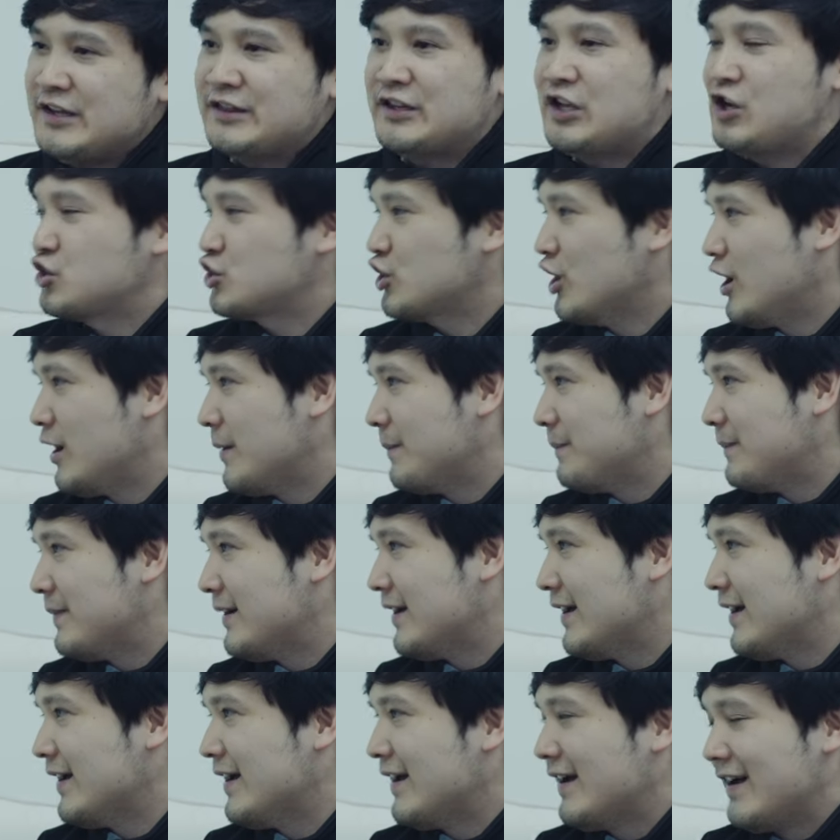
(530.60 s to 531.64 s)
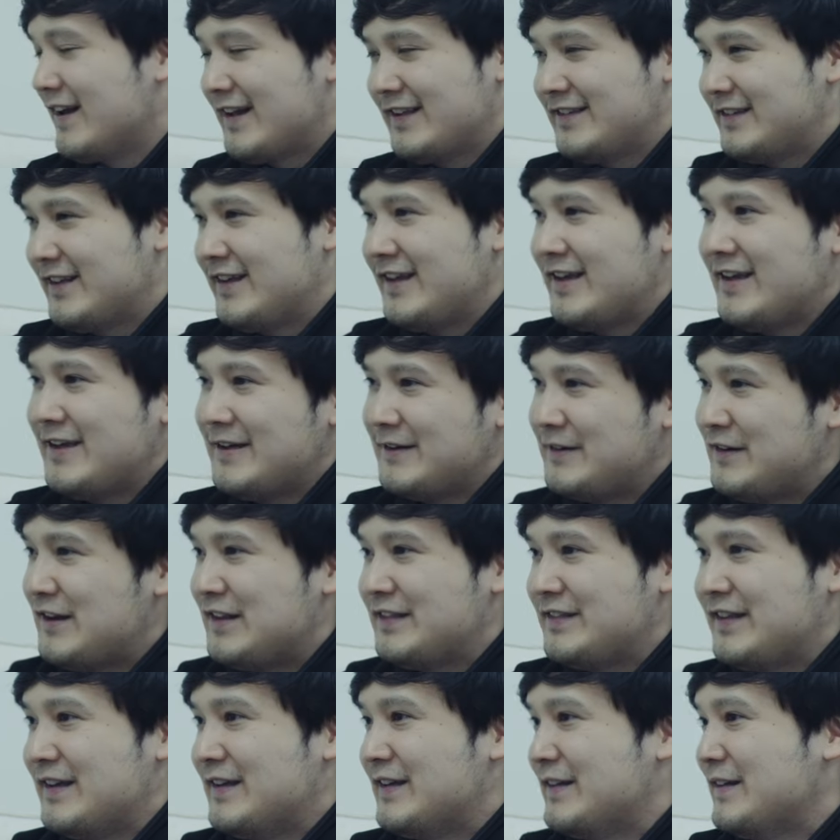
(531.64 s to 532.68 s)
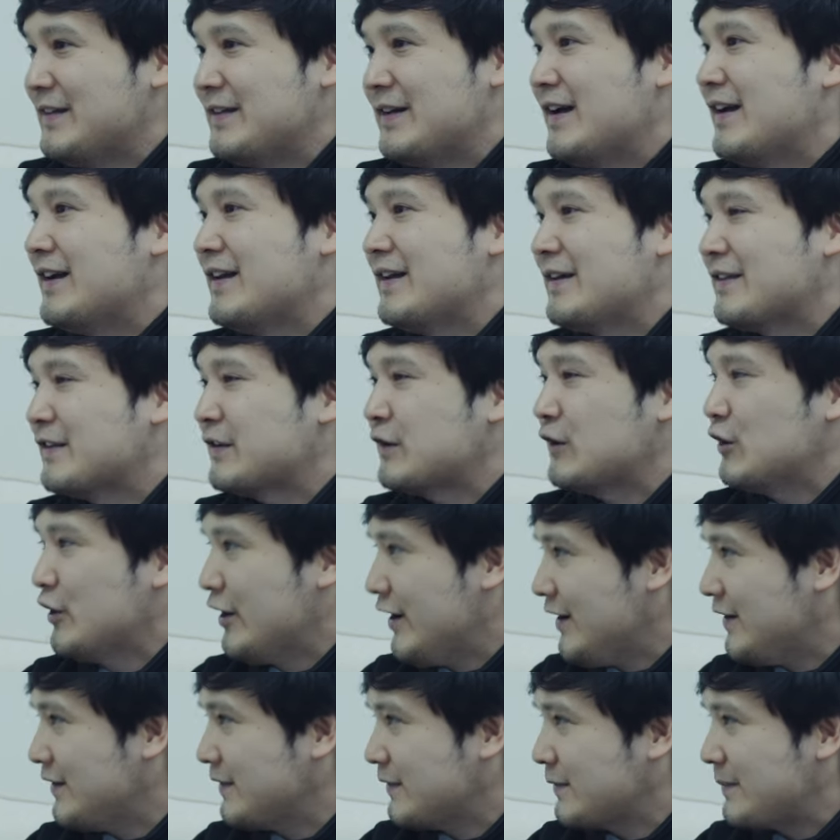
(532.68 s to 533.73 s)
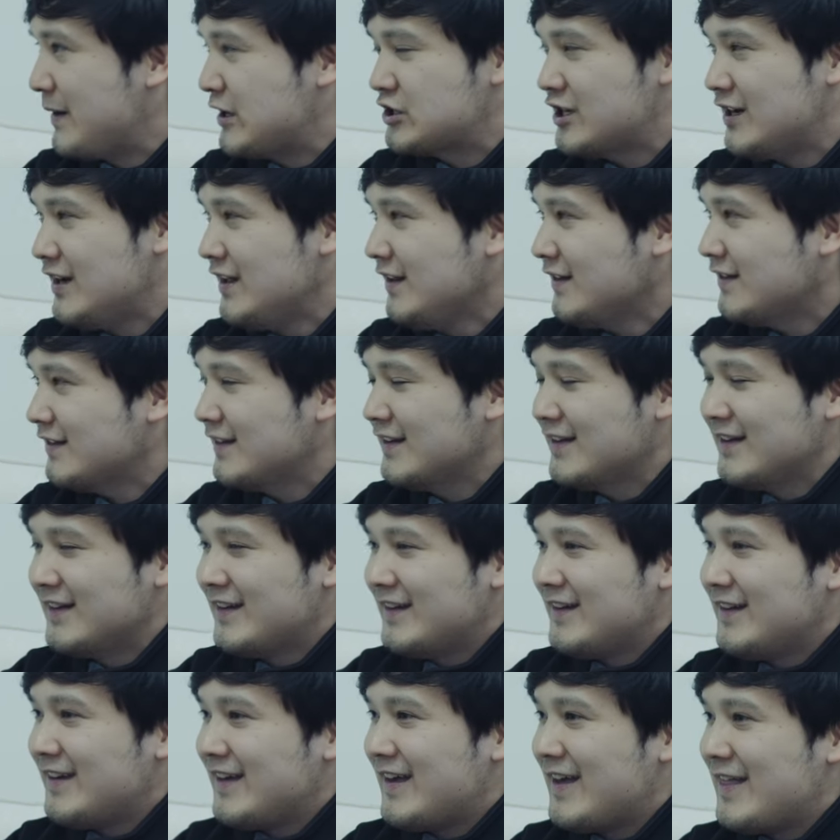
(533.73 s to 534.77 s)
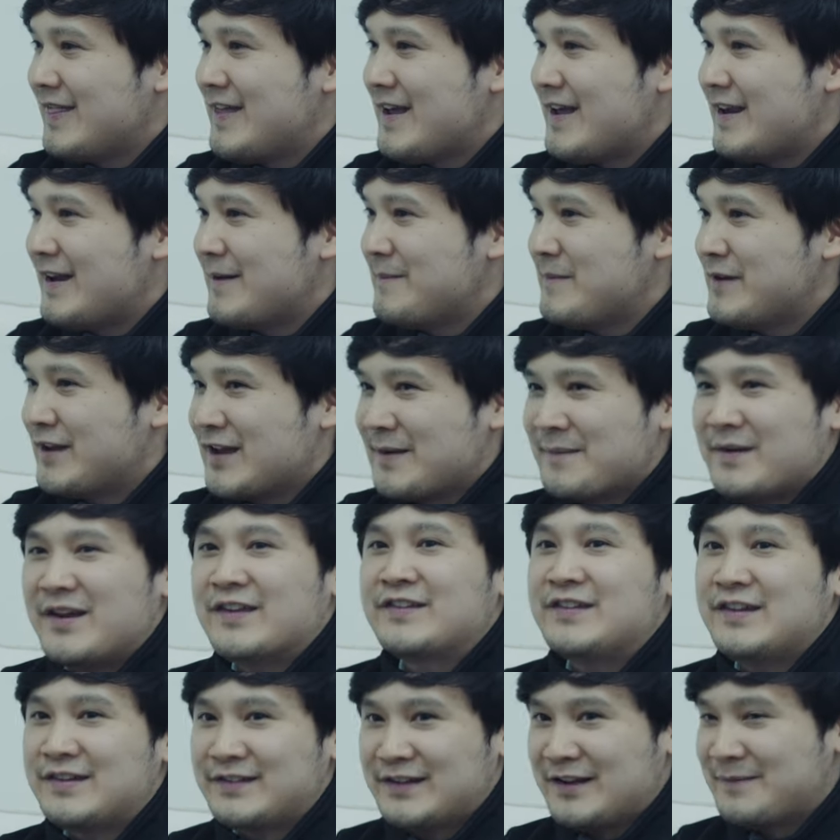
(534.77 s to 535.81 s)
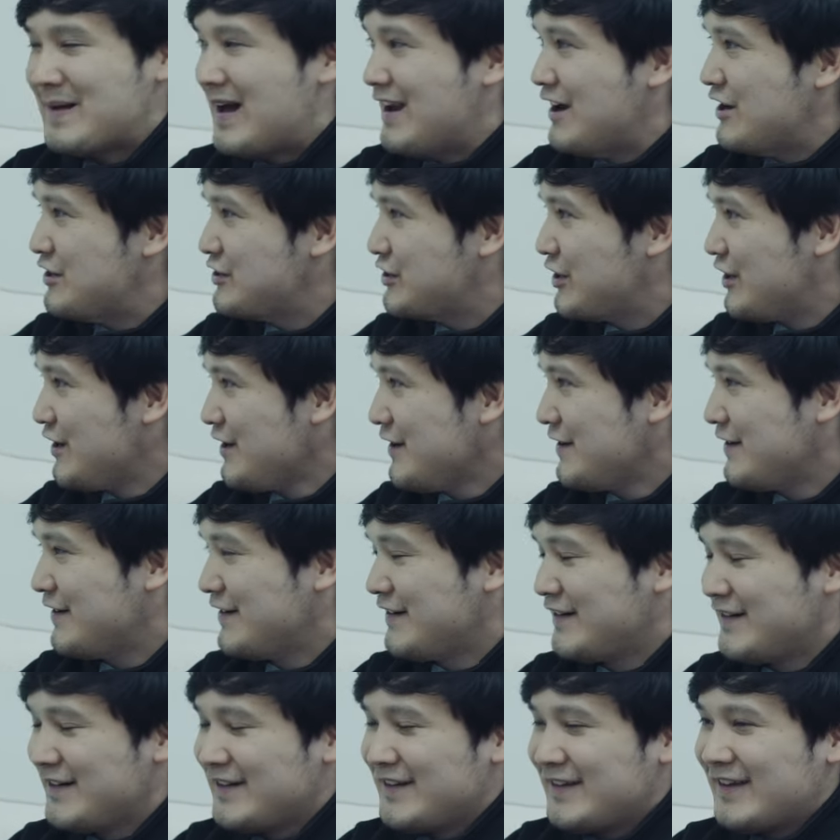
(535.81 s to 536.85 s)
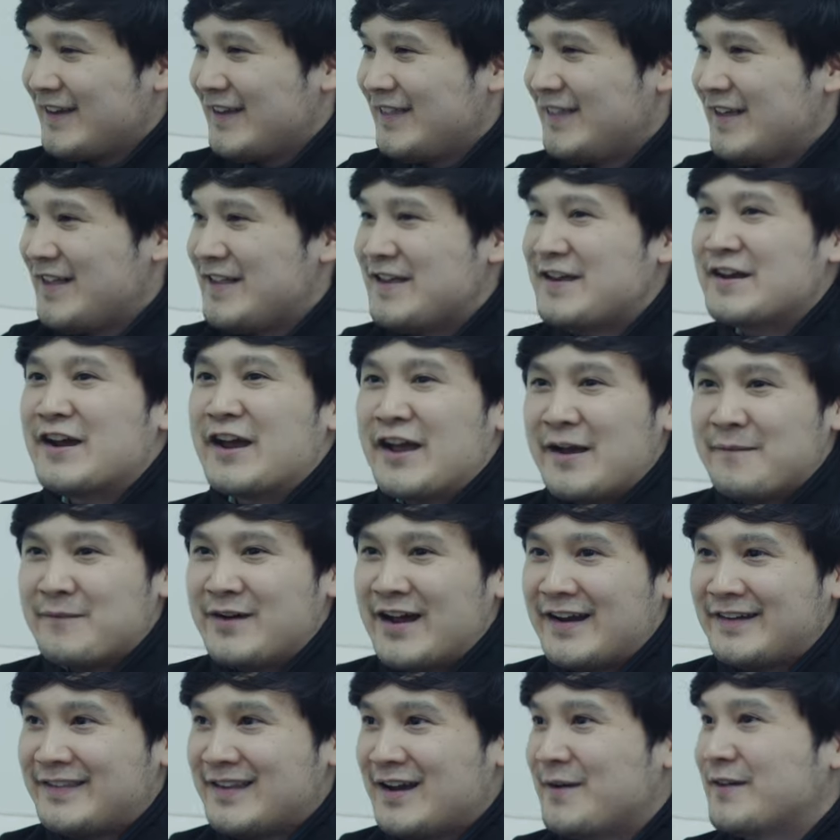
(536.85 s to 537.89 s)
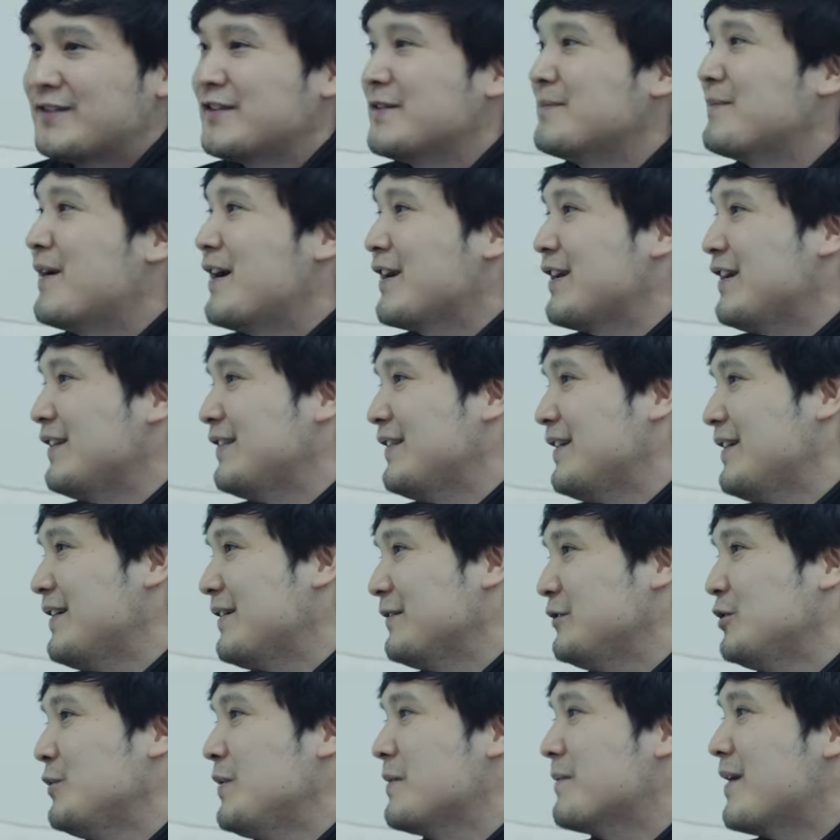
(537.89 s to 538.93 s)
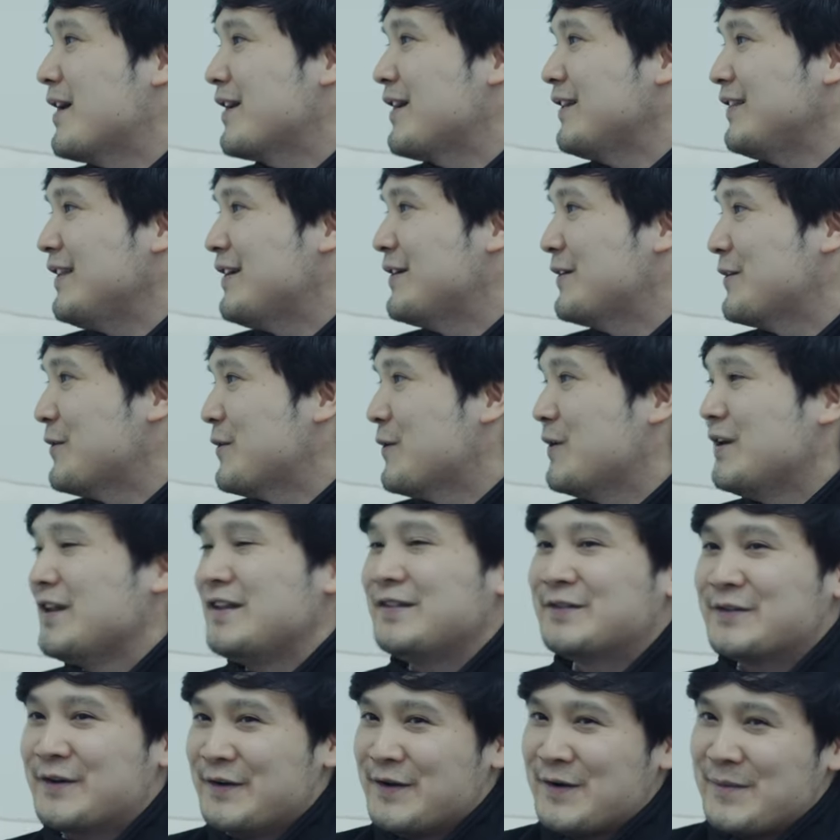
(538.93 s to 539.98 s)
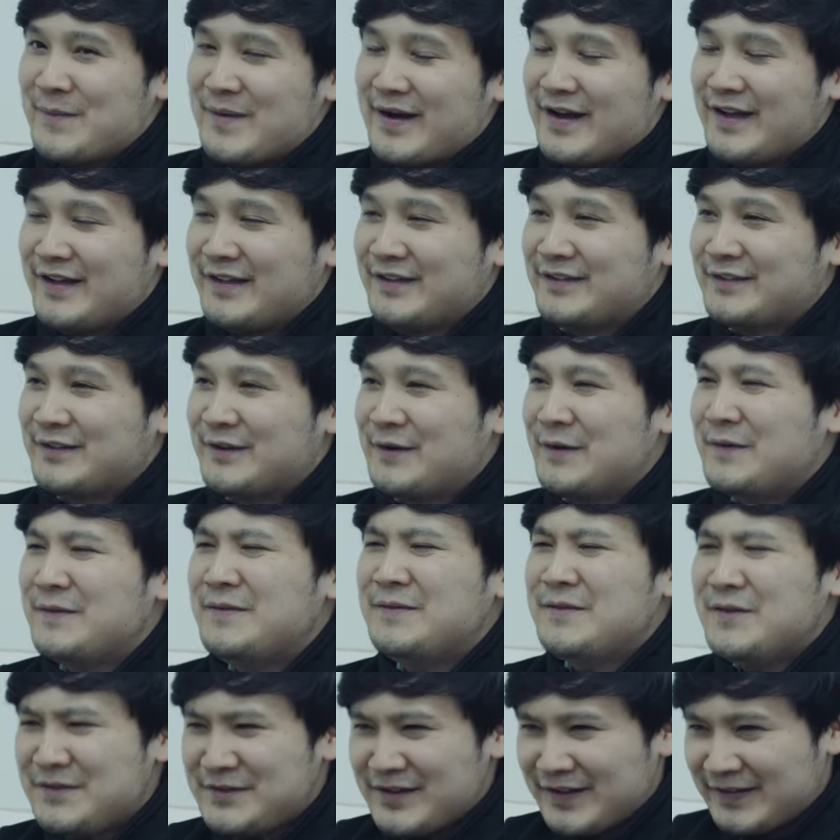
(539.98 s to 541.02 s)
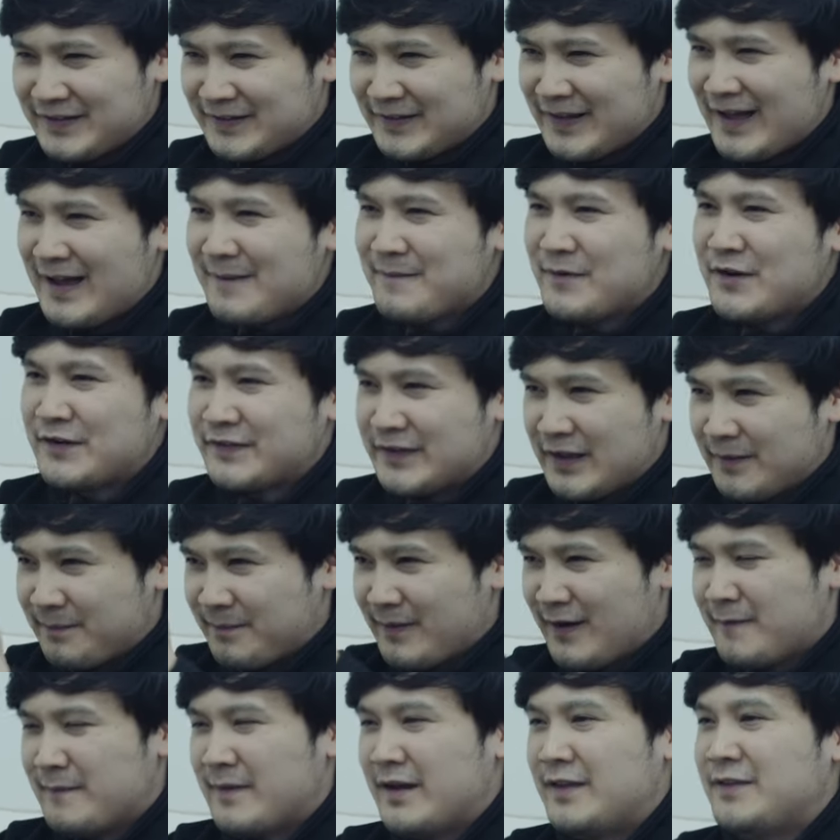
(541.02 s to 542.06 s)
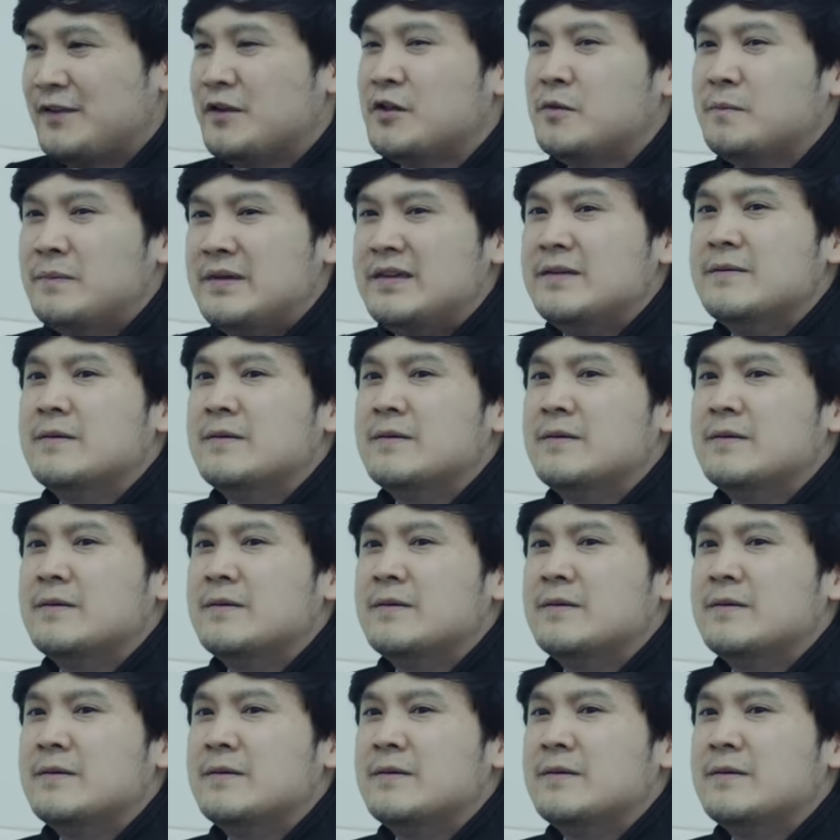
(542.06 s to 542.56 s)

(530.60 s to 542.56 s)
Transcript: a retail shop okay. as a retail uh, clerk specialist. Yeah. yeah. And then I became an assistant manager. Yeah. And then here I am right now as a marketing, doing marketing role in Toi Ohomai. Oh, so fantastic. You just climb yourself up and you'll